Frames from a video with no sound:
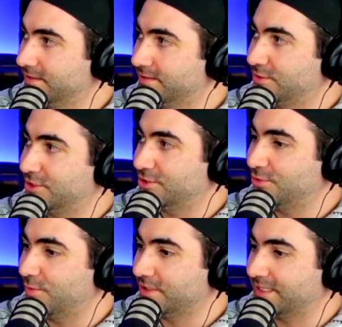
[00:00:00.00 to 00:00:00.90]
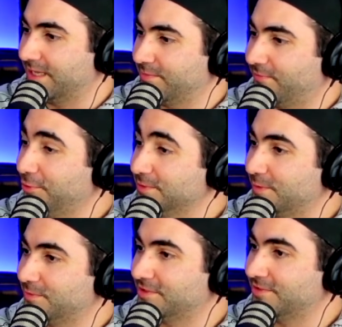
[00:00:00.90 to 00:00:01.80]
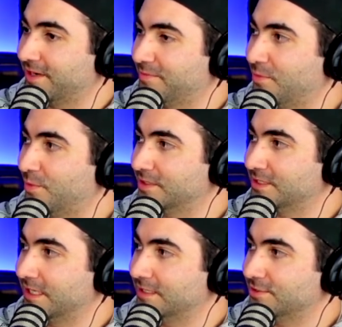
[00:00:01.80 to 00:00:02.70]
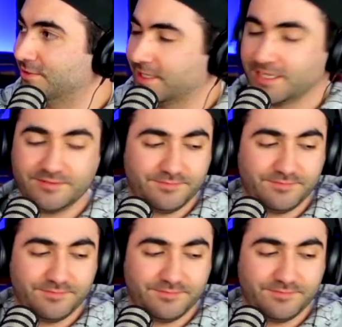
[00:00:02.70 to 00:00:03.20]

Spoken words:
You should watch them. The first one was good. I remember watching it, enjoying it.